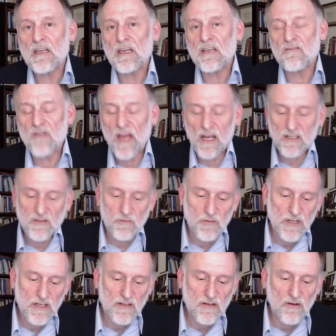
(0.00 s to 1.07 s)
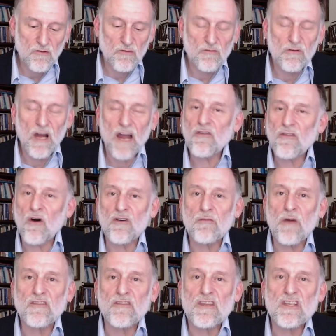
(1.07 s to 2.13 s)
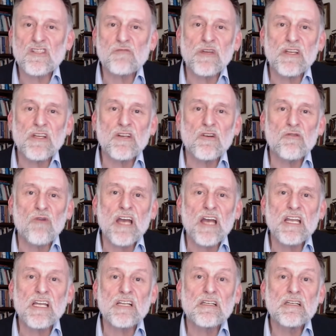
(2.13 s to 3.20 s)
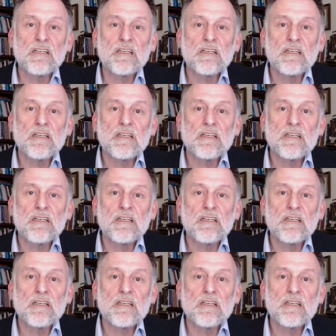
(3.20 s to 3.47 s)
In fact, Peter, I thought about this, Peter writing